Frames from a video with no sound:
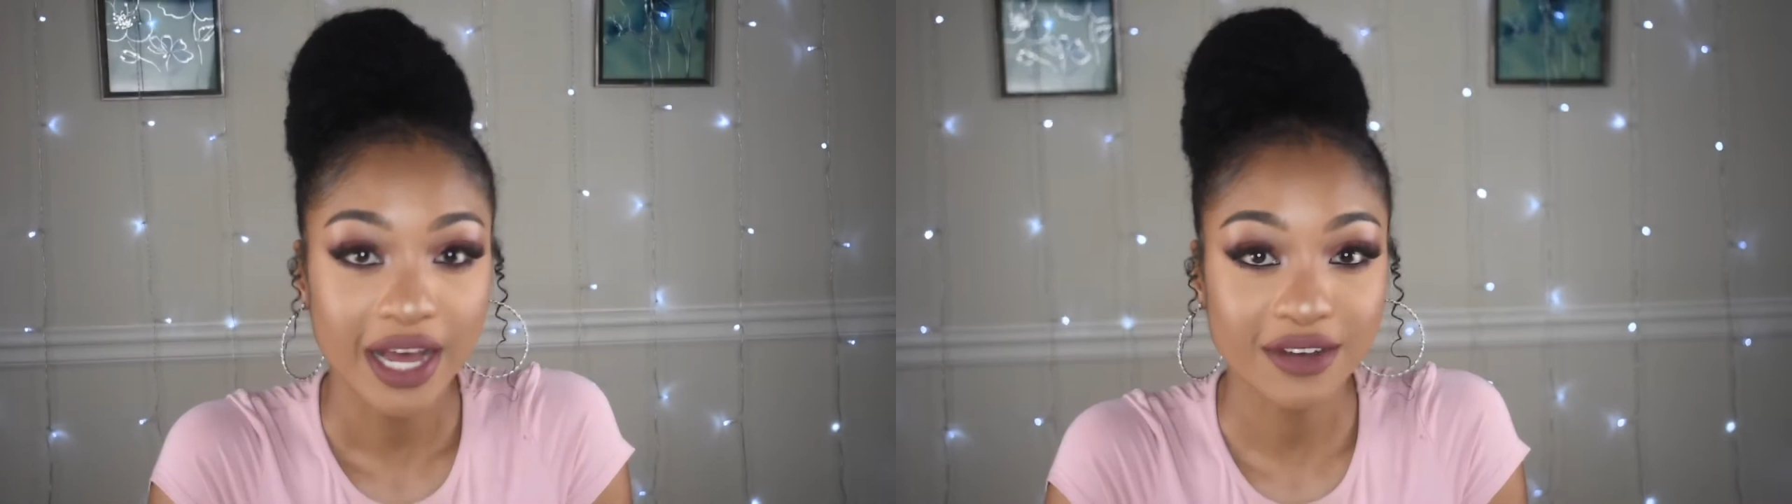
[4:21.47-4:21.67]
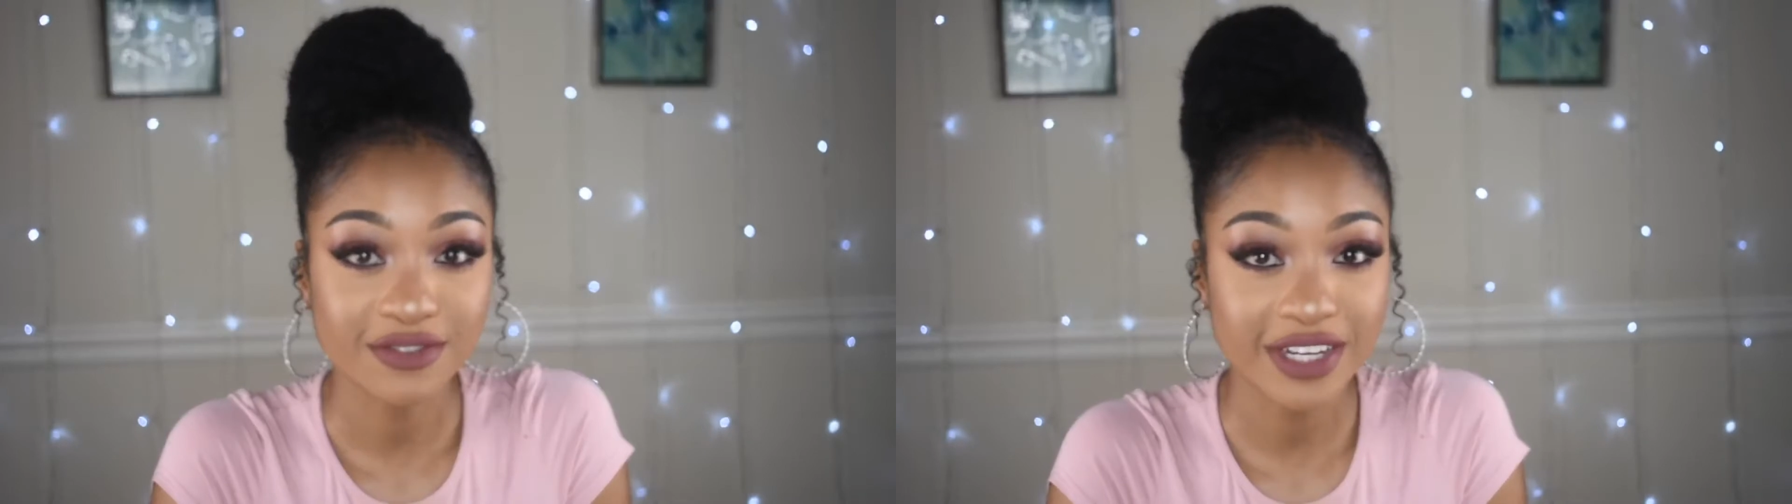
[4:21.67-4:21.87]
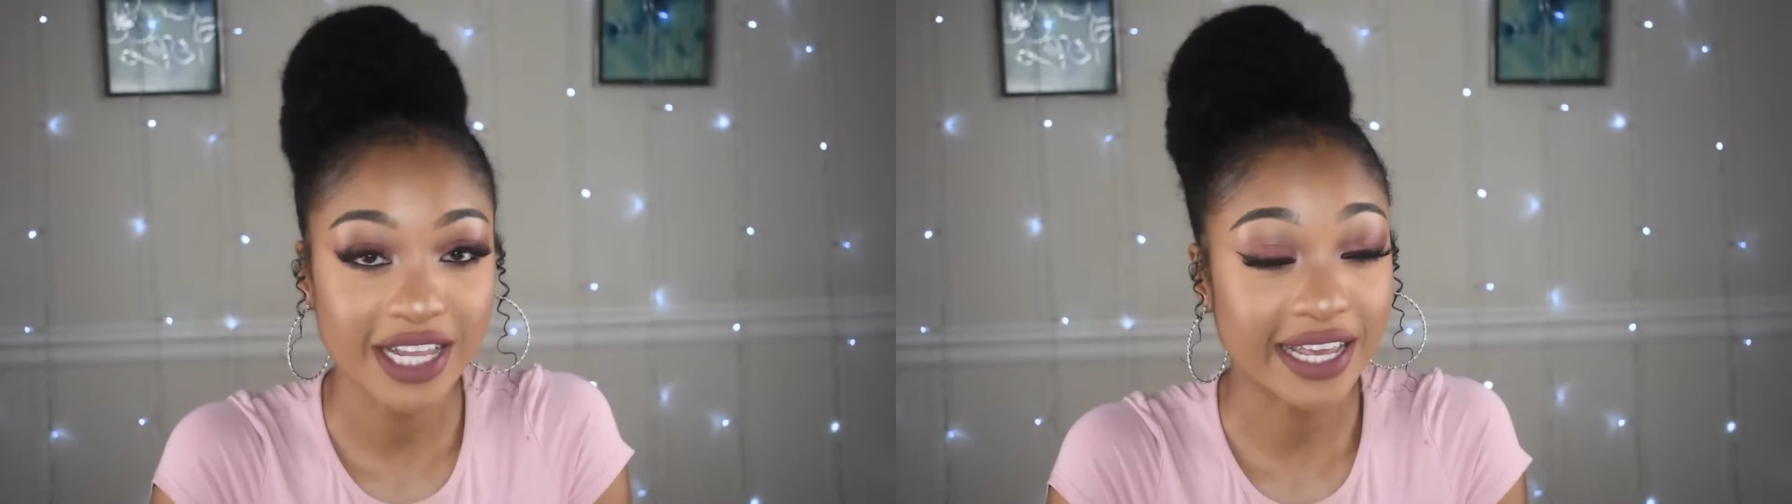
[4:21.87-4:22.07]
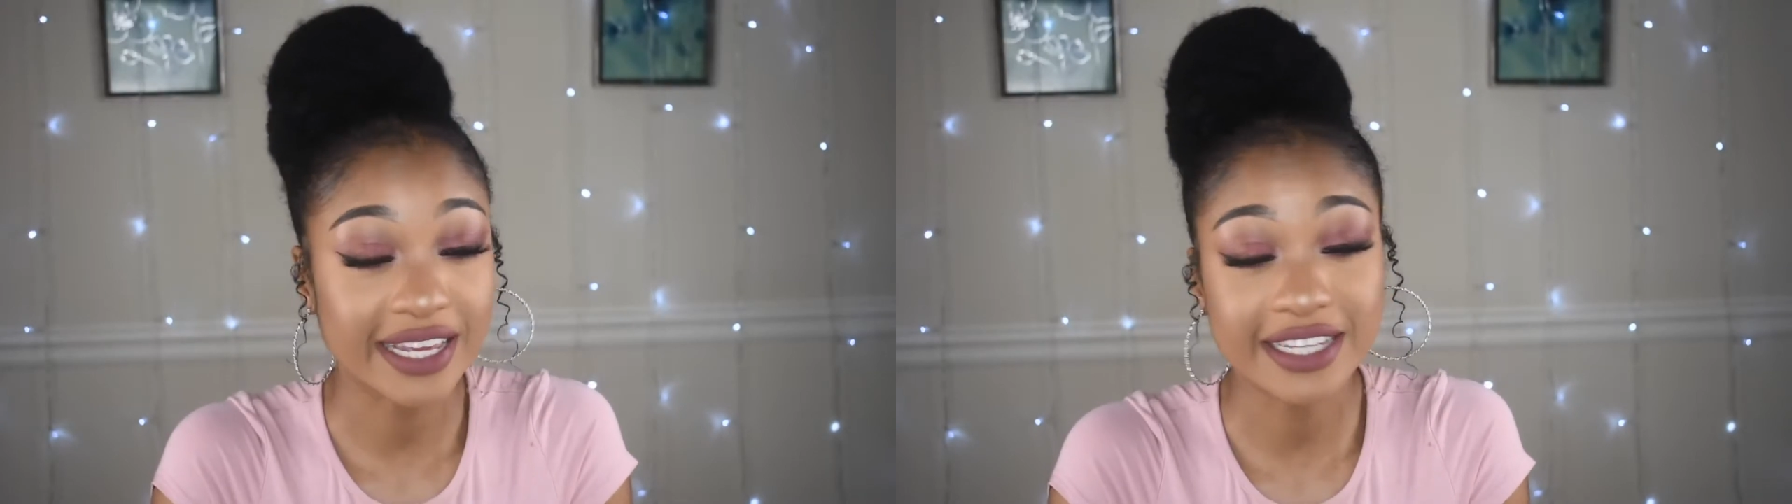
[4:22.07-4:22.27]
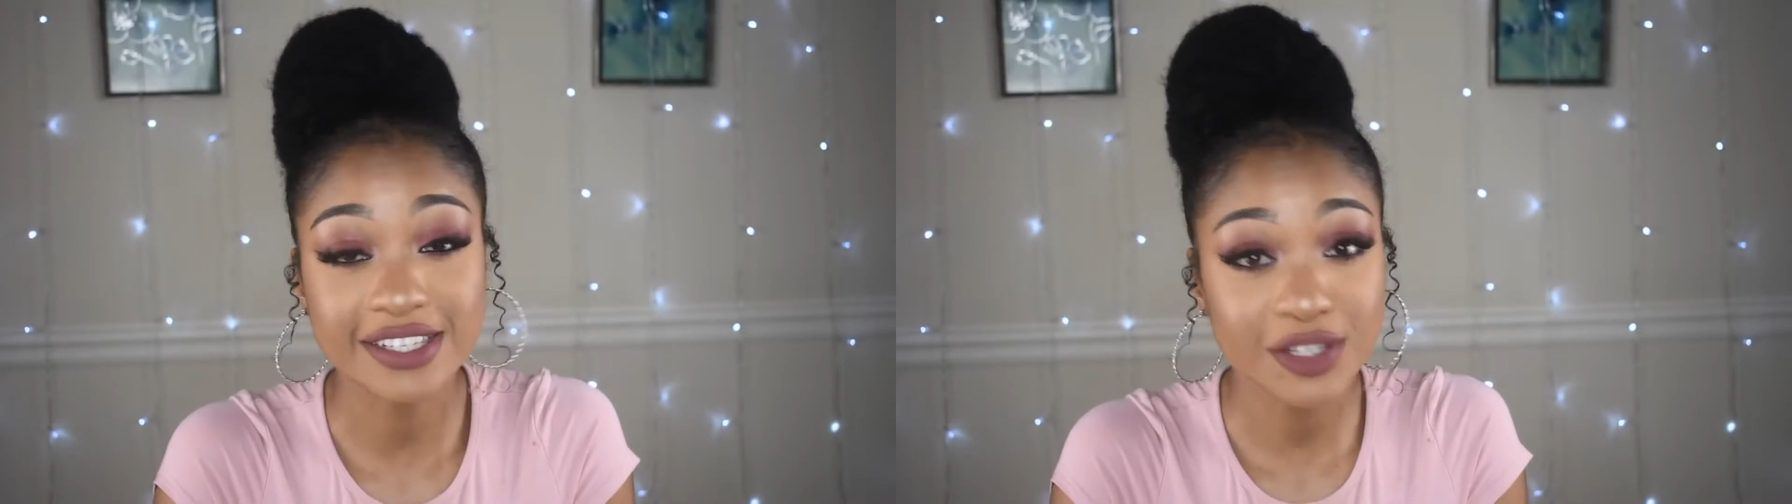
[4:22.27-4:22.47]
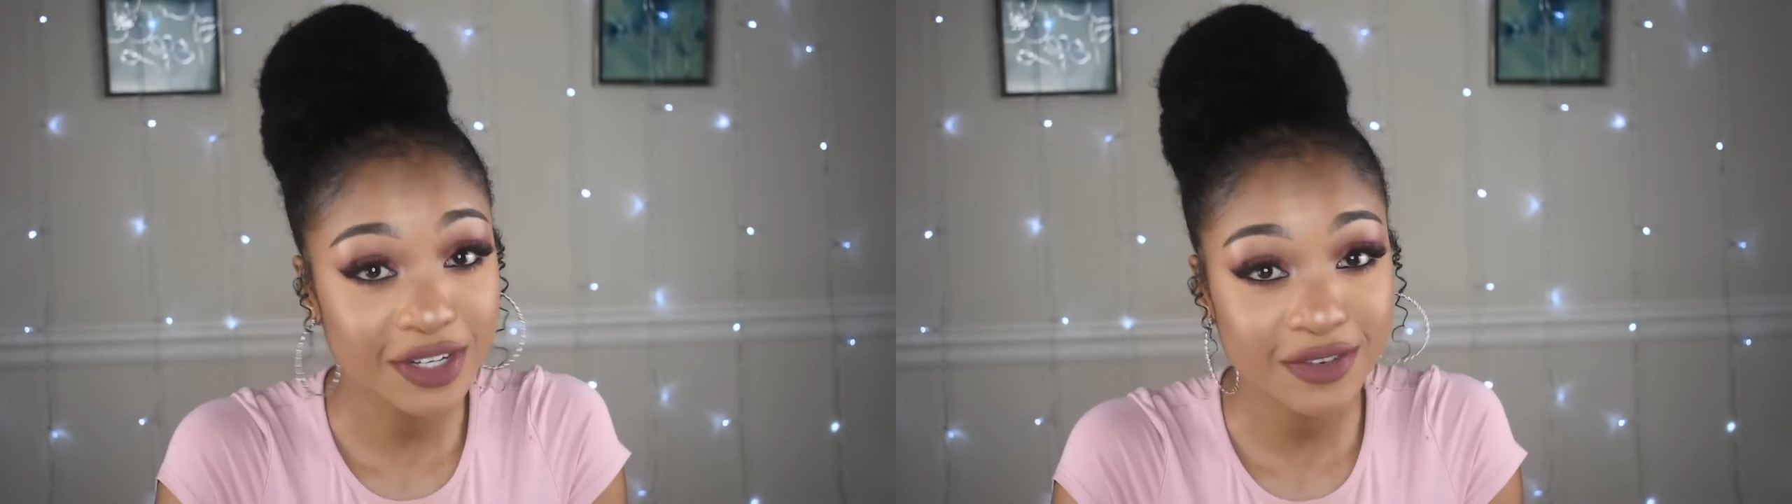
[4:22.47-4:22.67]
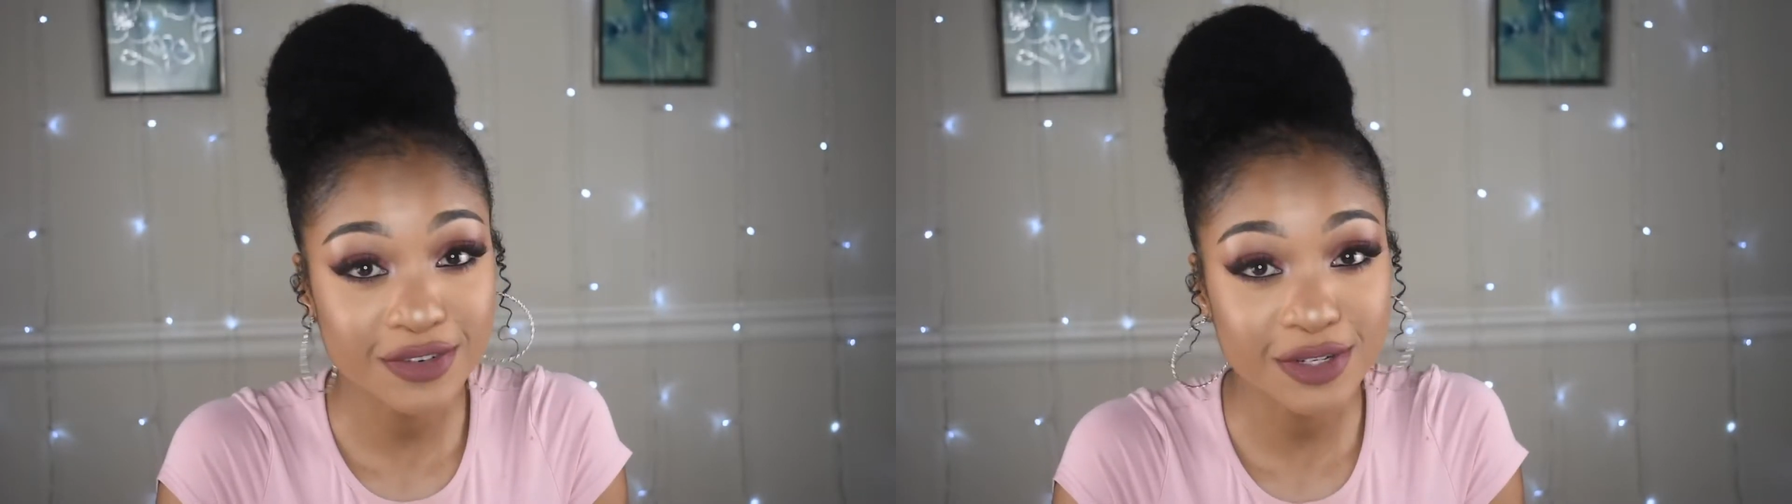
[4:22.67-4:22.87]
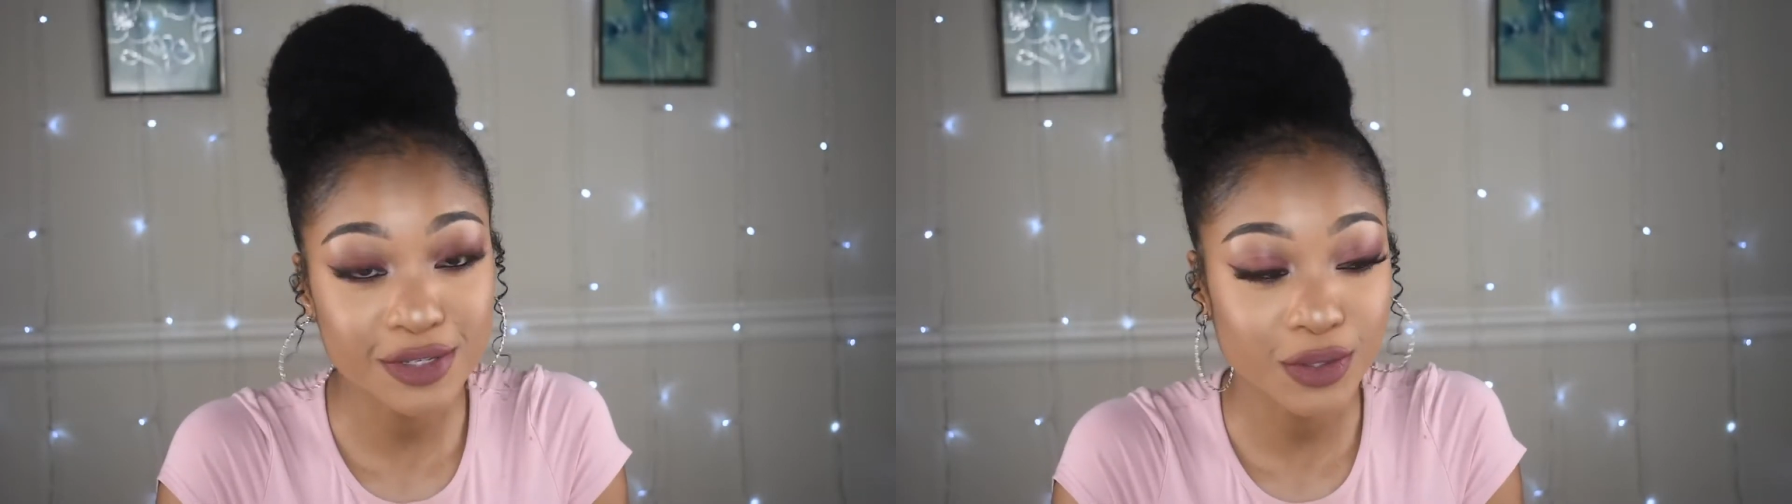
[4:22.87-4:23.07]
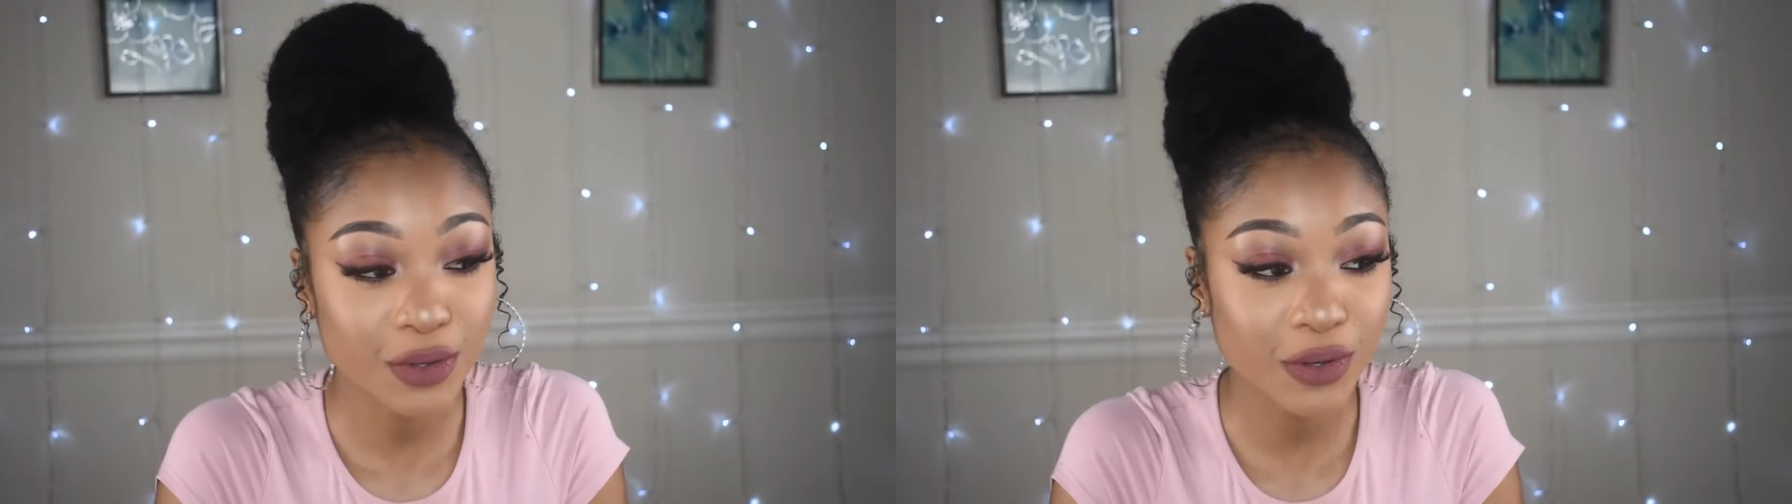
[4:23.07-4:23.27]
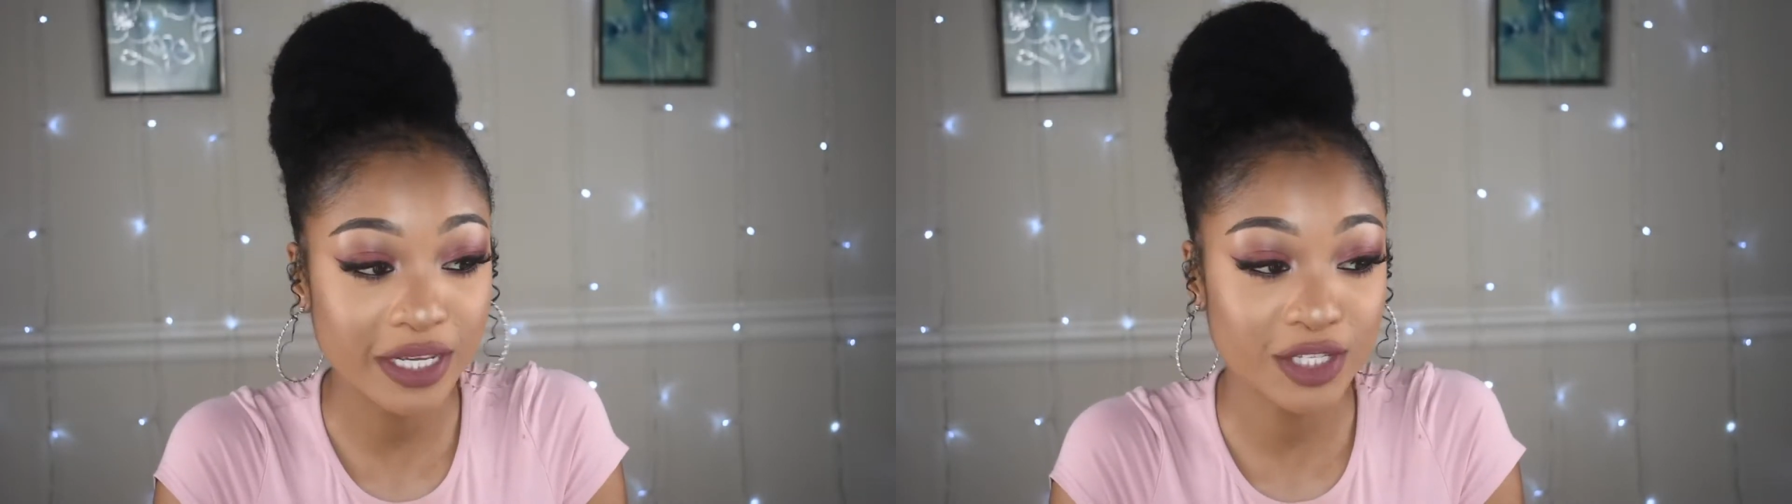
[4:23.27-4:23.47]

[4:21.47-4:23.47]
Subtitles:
I feel like it's universal,